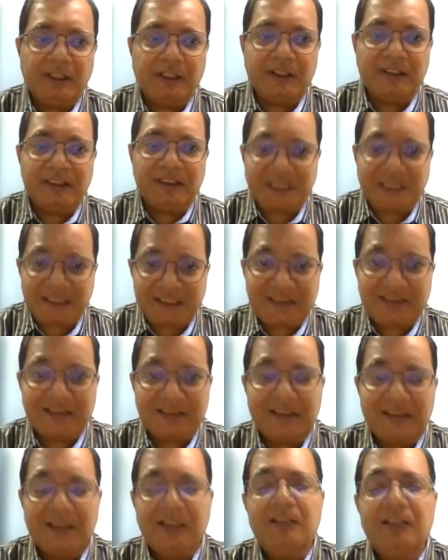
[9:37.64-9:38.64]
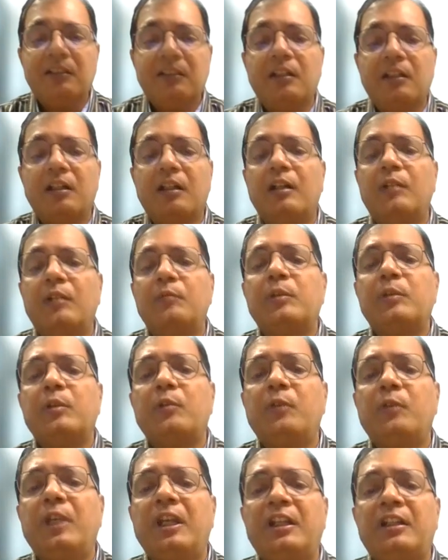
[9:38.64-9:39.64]
6,
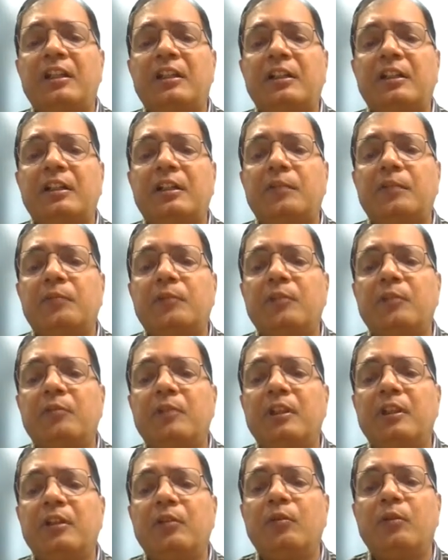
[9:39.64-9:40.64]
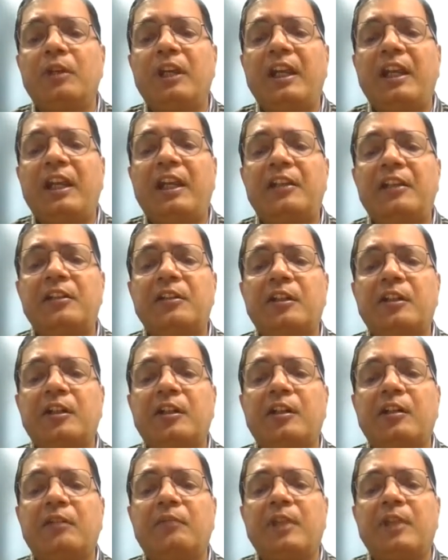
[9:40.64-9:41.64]
where we look at
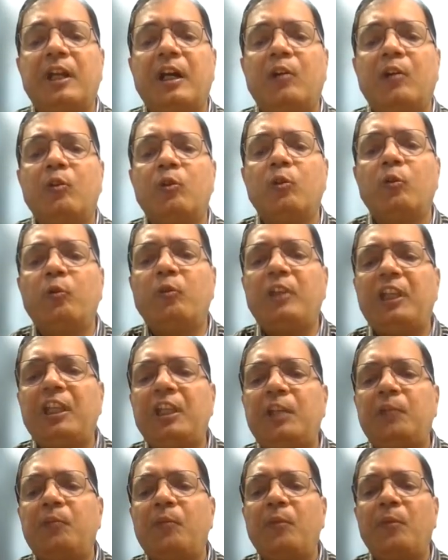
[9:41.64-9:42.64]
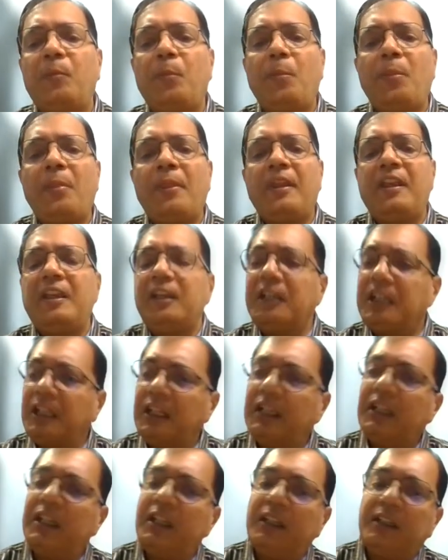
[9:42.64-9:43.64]
how do we
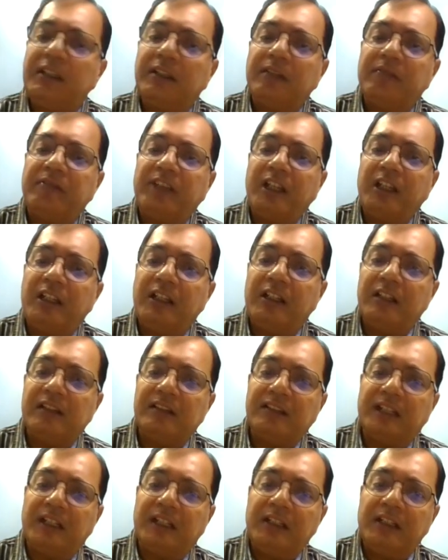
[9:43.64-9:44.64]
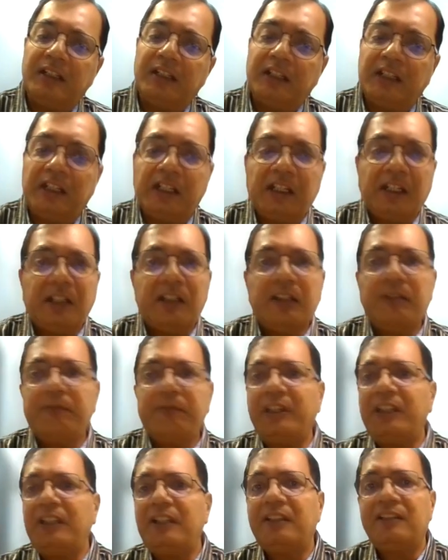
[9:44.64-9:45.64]
integrate the failures and create the
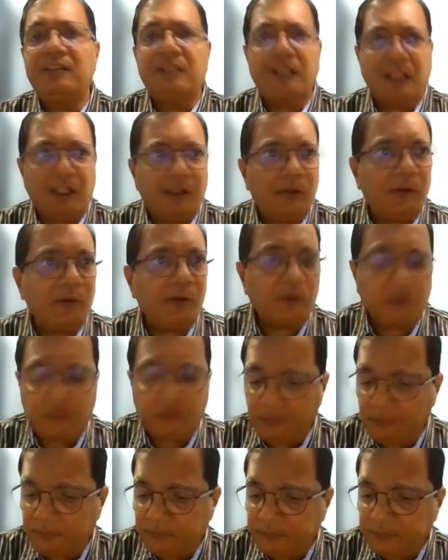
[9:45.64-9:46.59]
various scenarios.